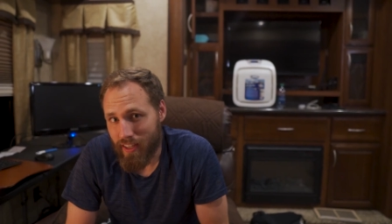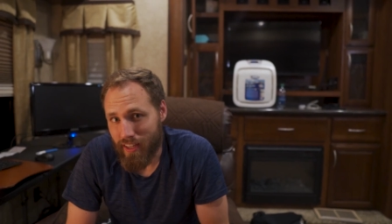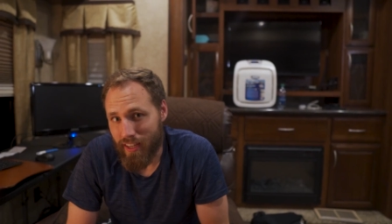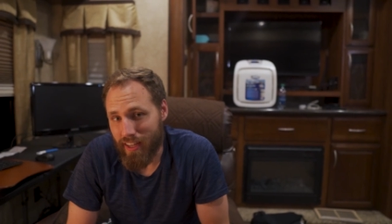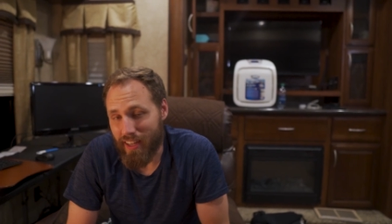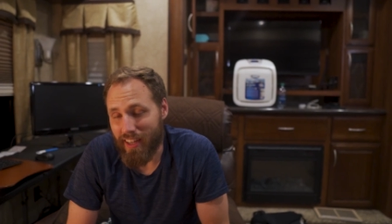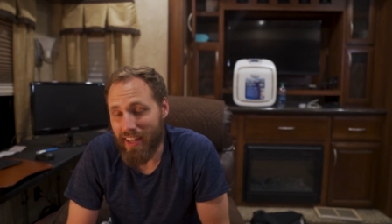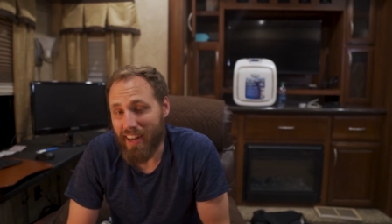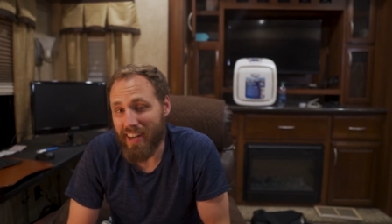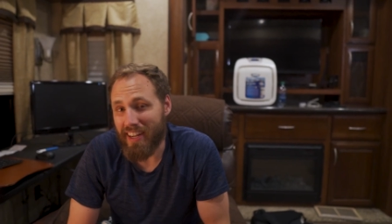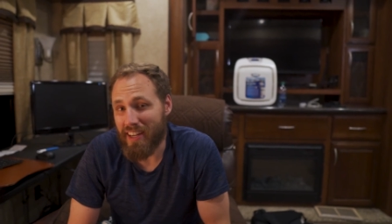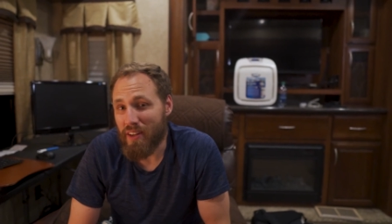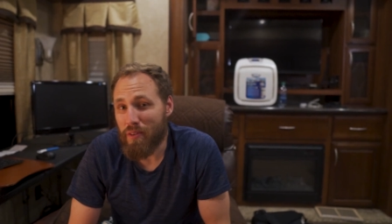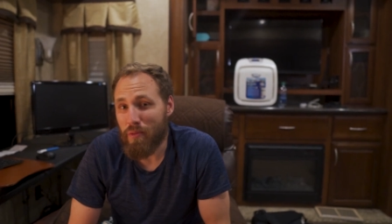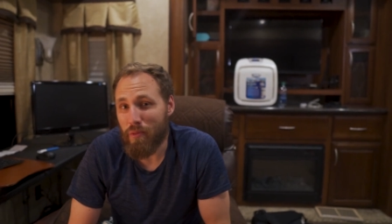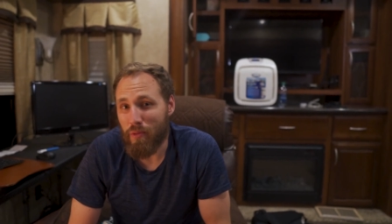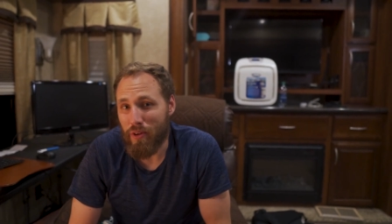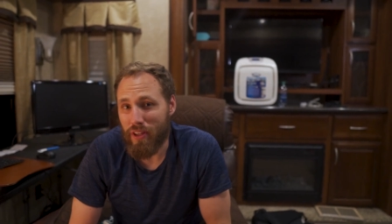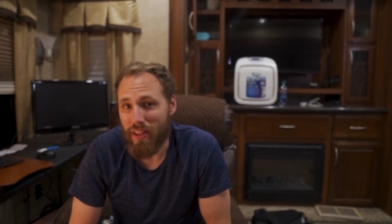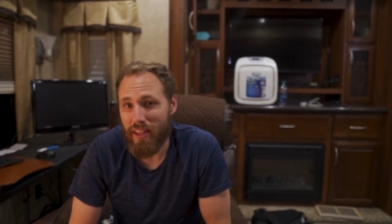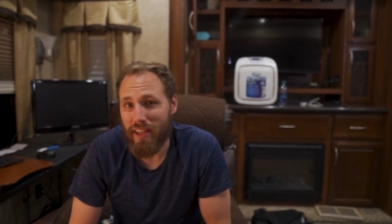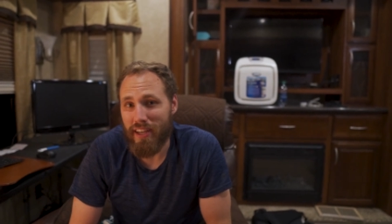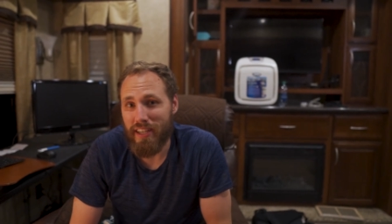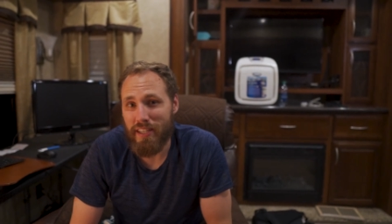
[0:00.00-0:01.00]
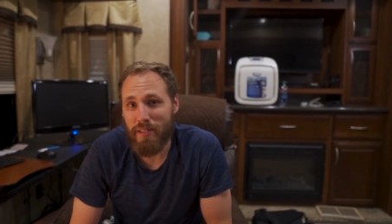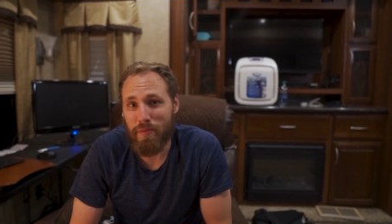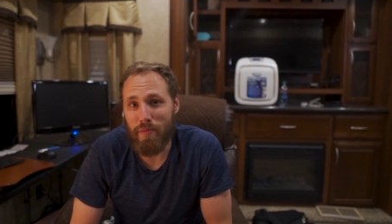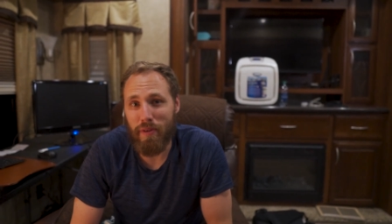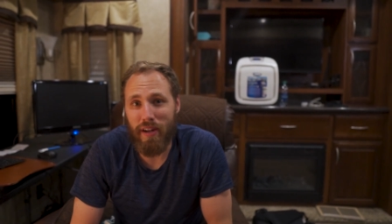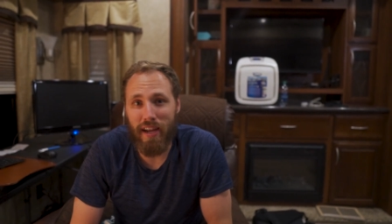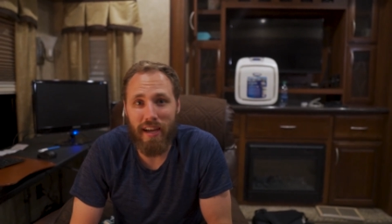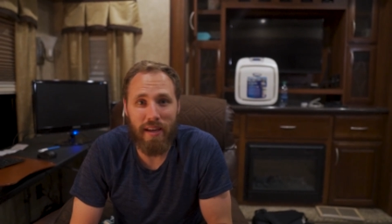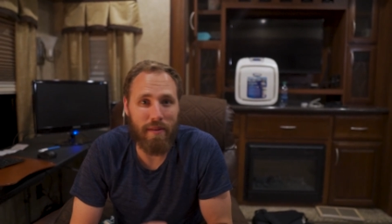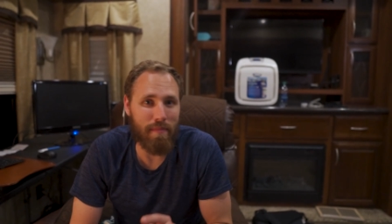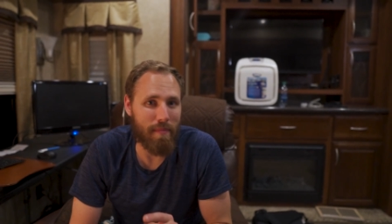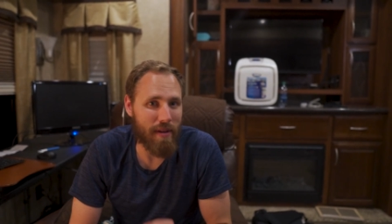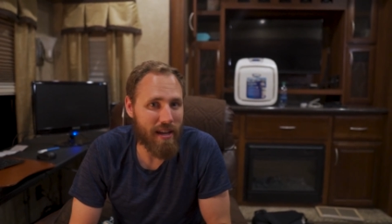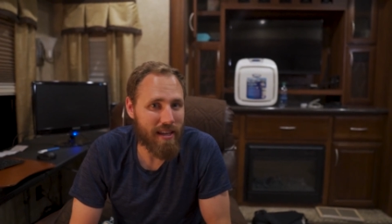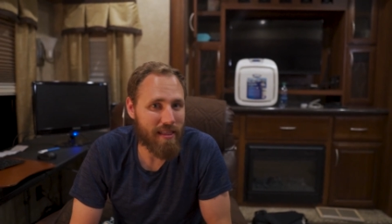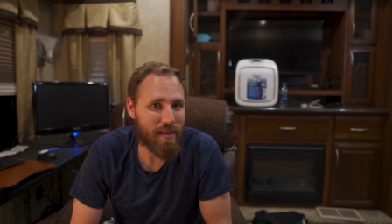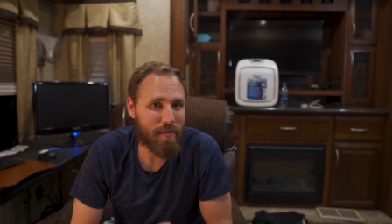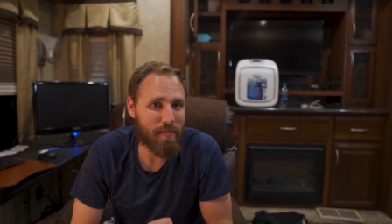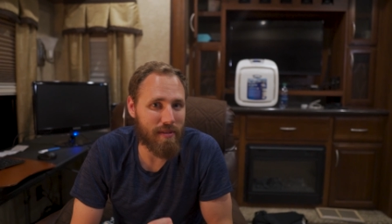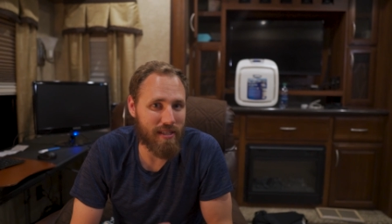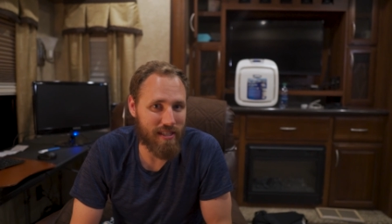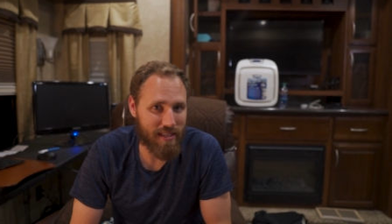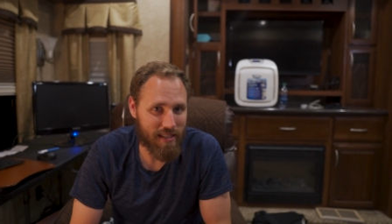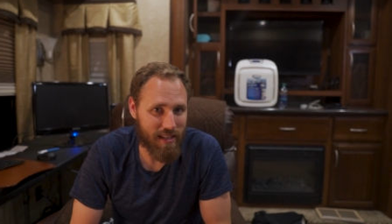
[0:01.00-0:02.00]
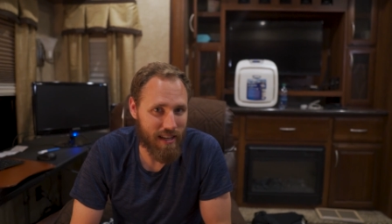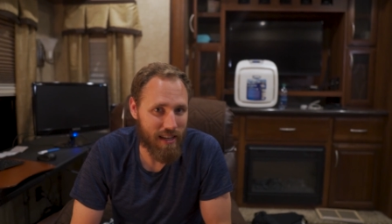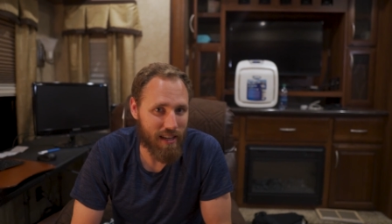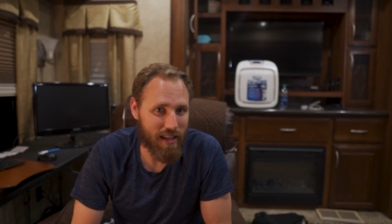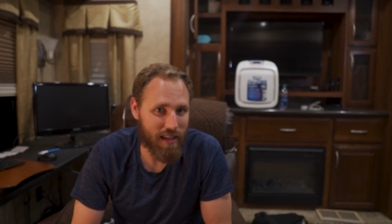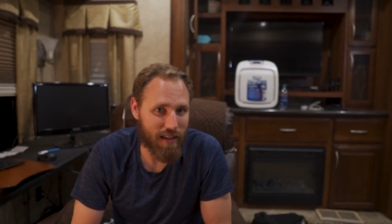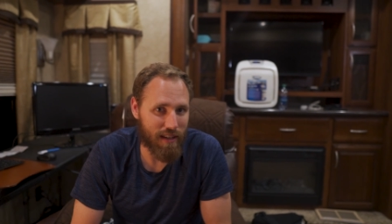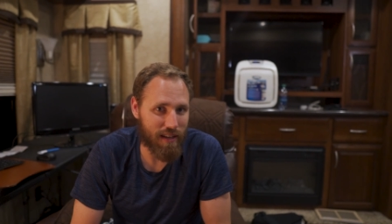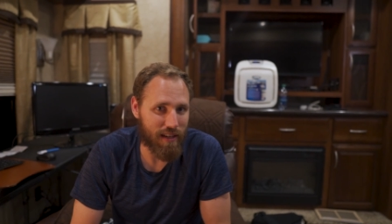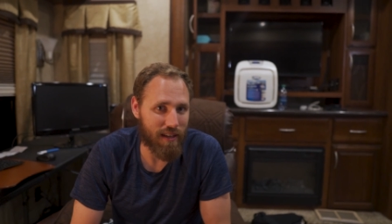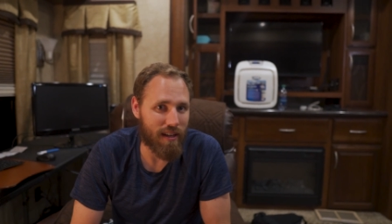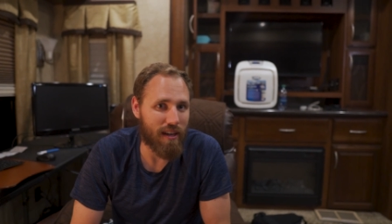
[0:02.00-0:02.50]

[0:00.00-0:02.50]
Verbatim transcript: and I didn't realize, but I had made the mistake